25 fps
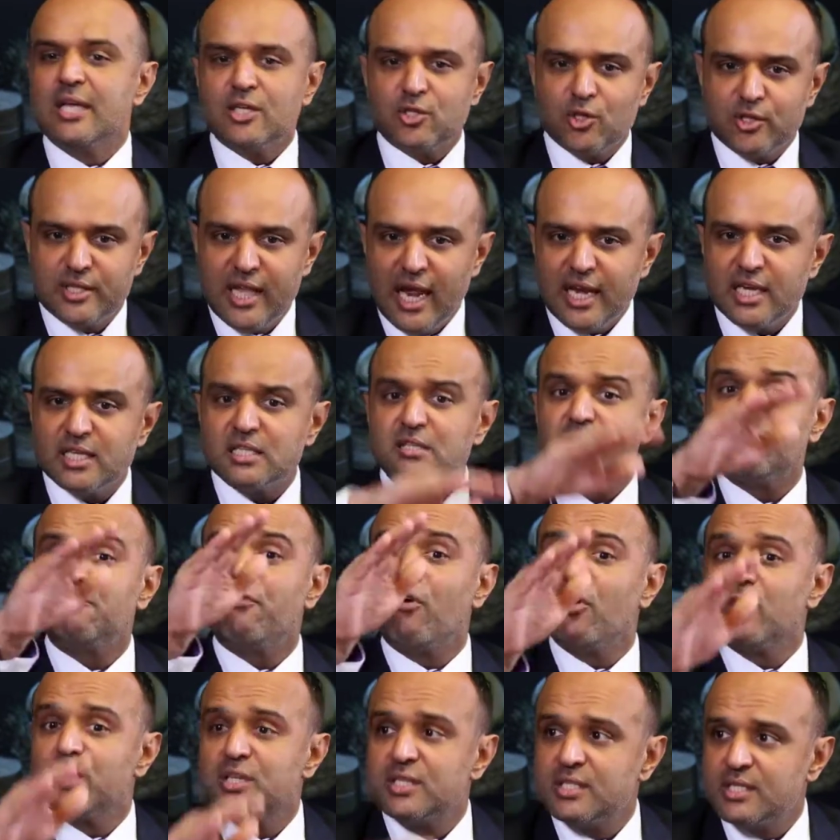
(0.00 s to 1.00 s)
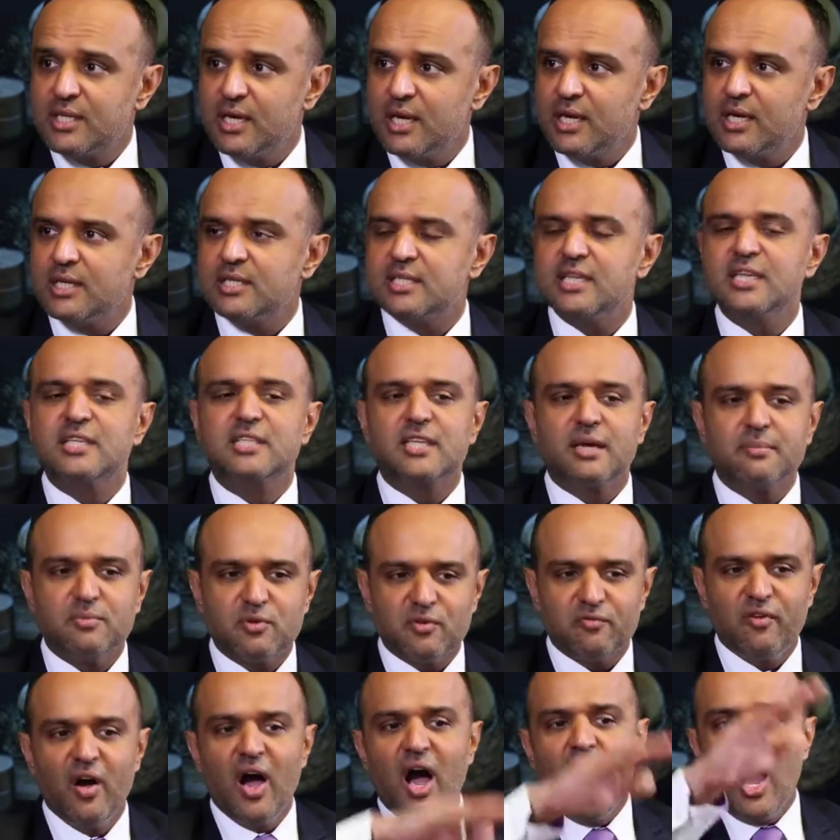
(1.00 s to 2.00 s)
So that is the volatility in
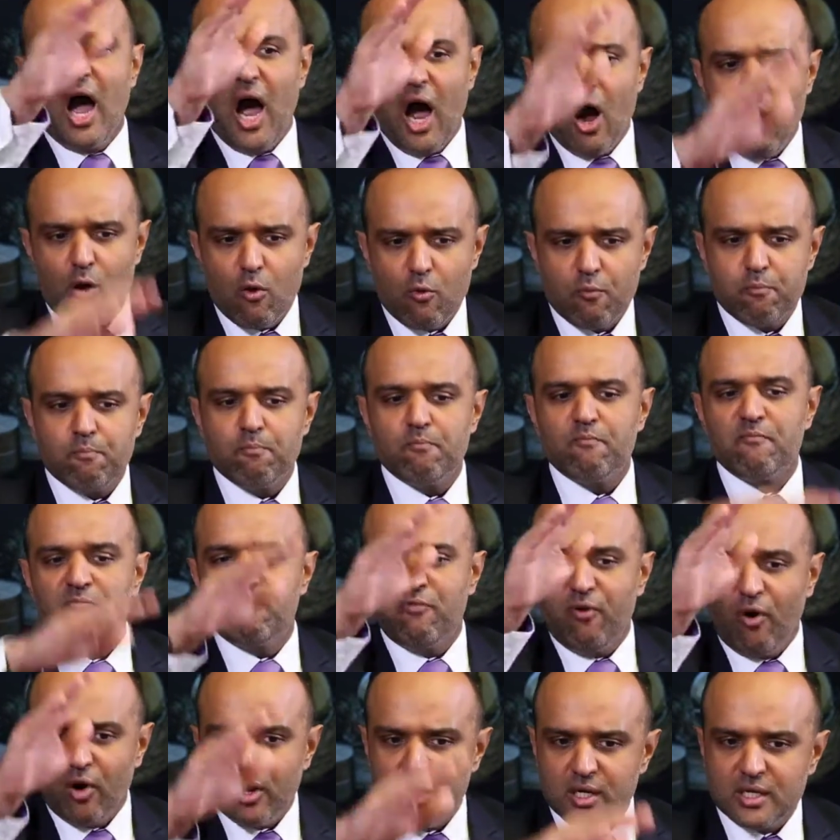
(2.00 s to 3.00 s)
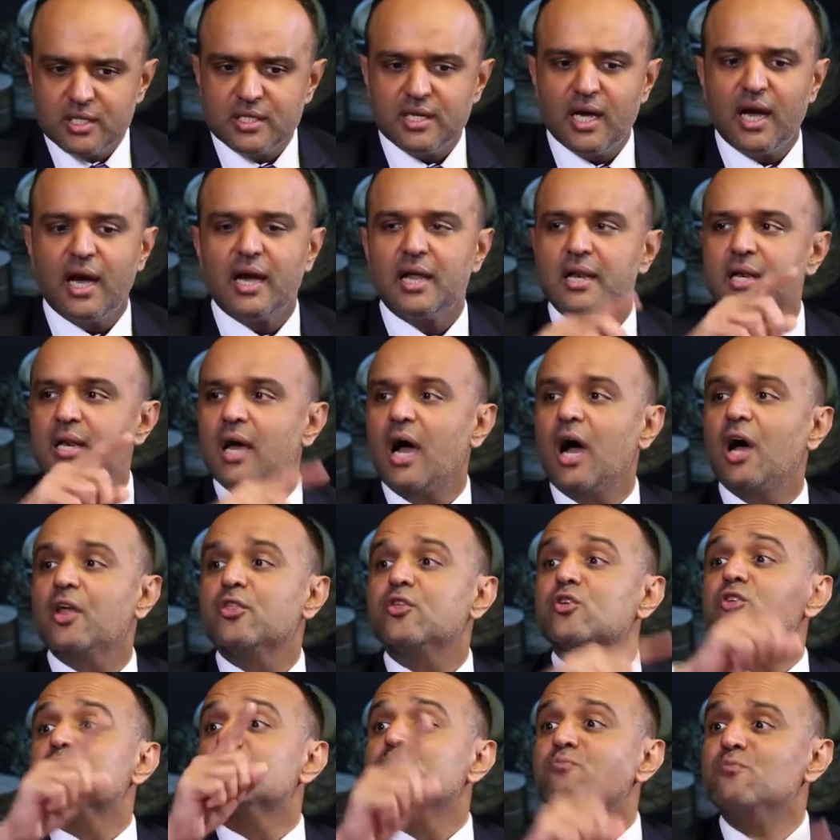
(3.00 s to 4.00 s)
terms of how volatile
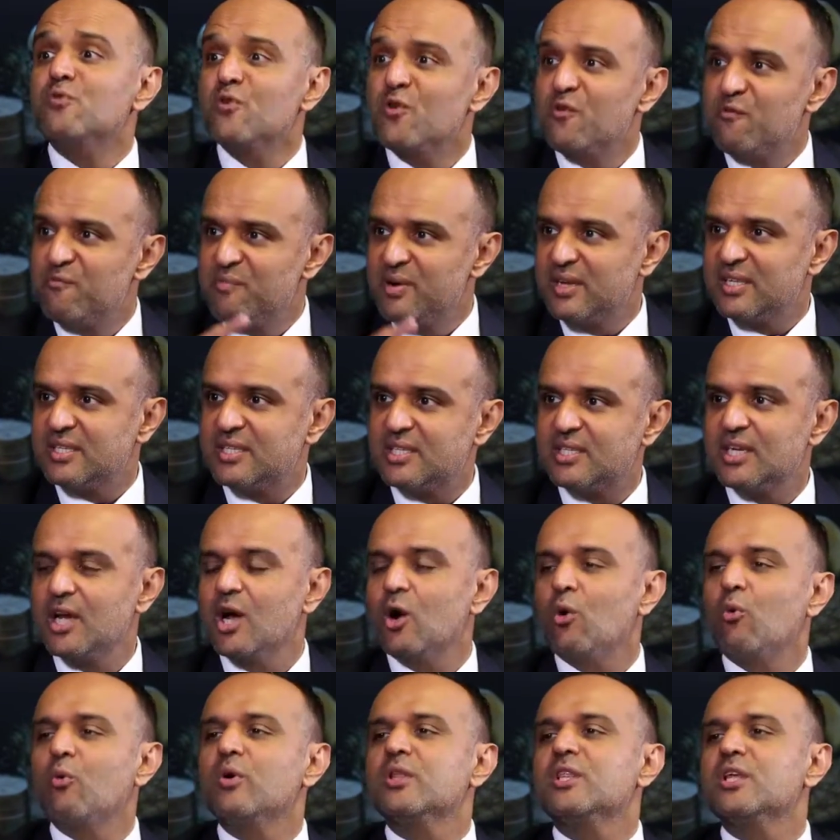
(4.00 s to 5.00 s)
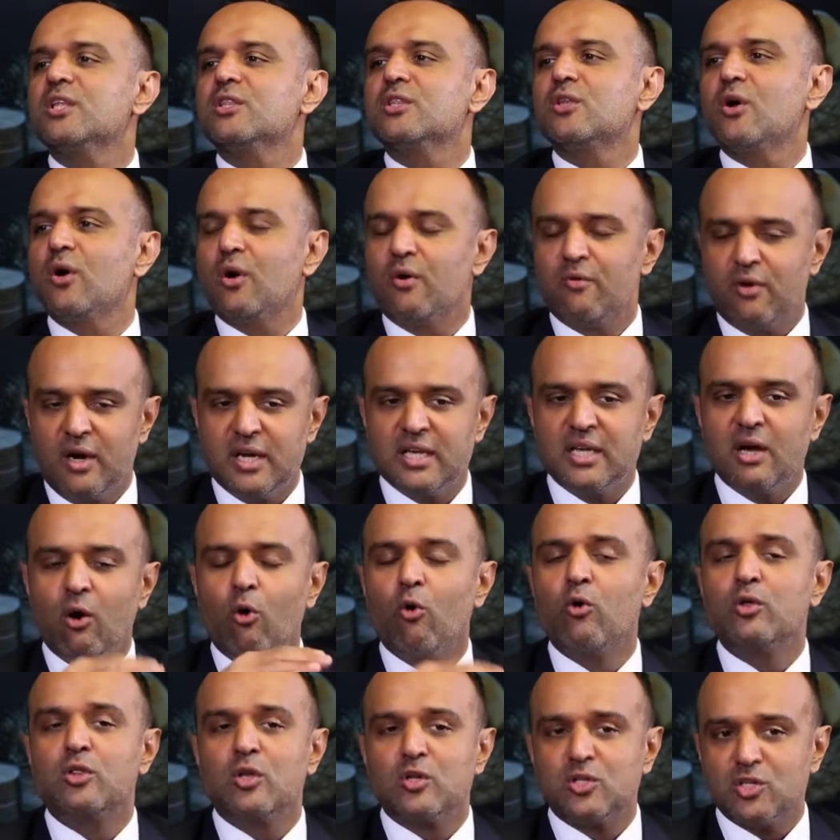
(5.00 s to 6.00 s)
are those movements within
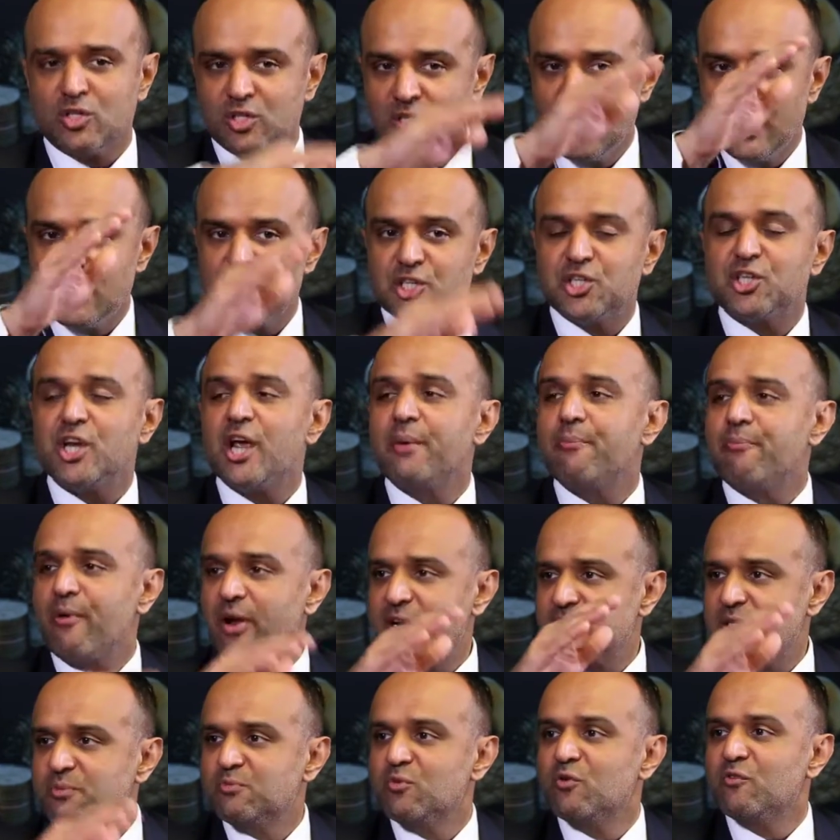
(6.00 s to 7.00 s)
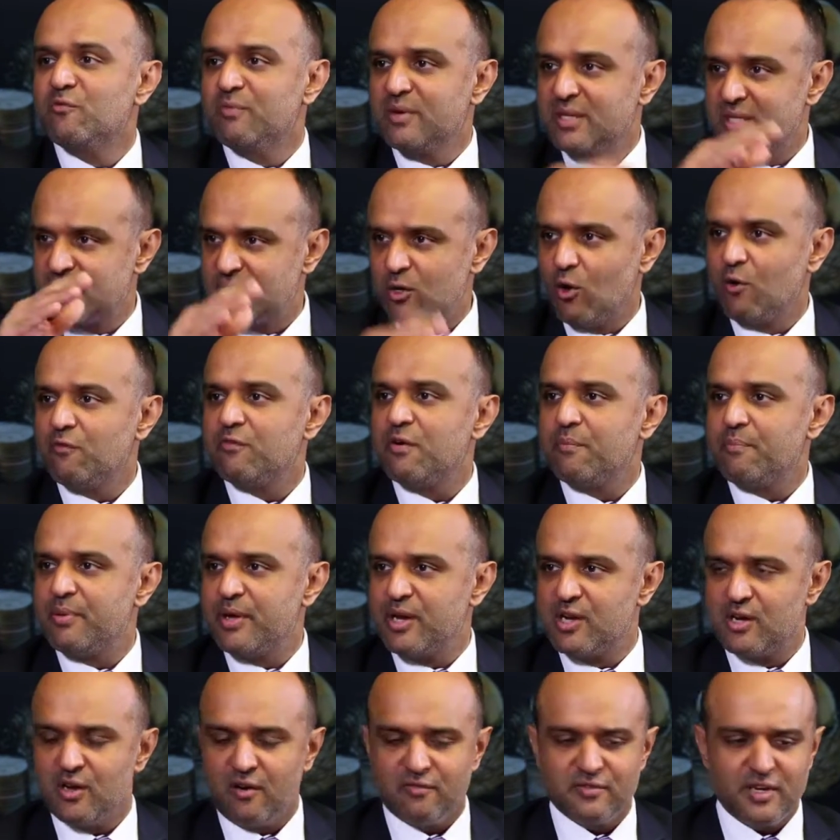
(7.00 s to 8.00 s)
the share price movements over a
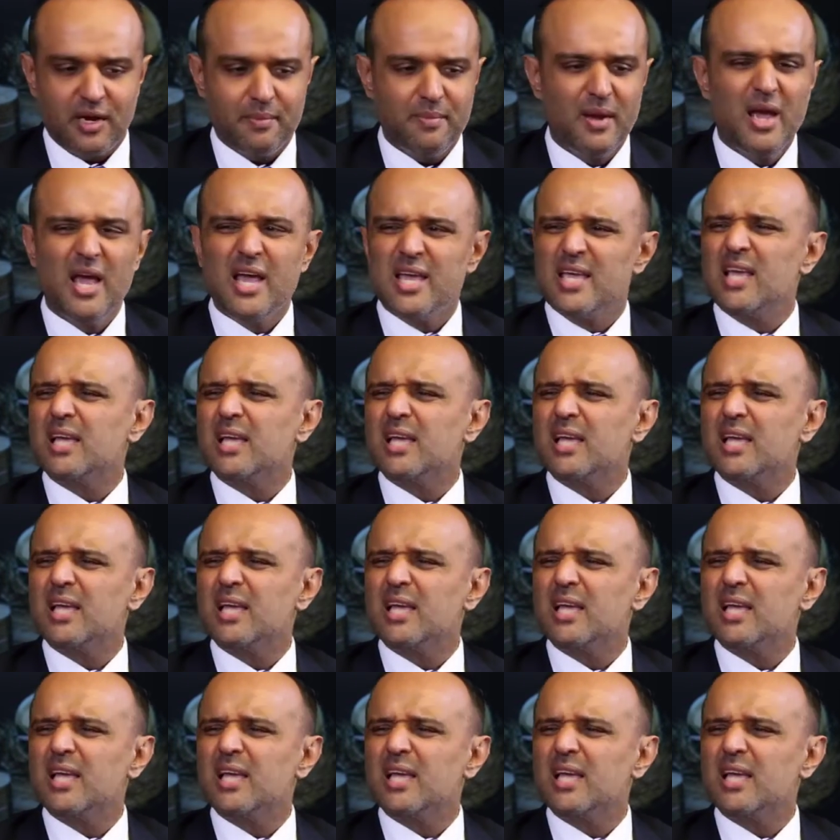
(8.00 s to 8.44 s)
period of time.